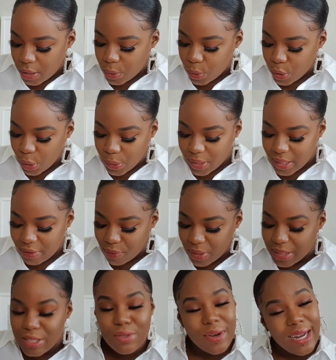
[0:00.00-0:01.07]
you only live
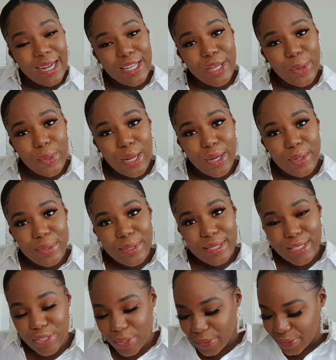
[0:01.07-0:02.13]
once, right? YOLO,
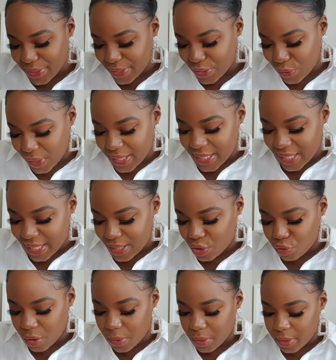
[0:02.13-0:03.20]
as Drake said.
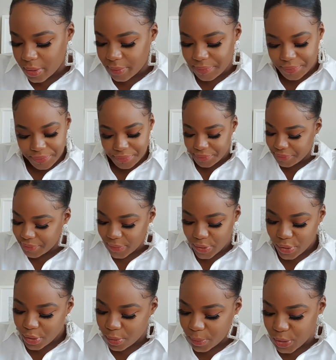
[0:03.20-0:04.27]
Girl,
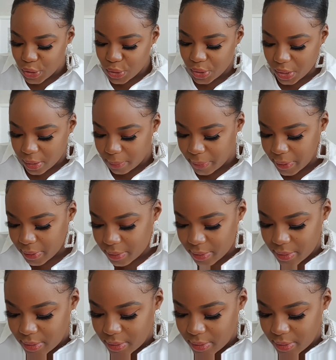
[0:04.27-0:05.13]
what you talking about?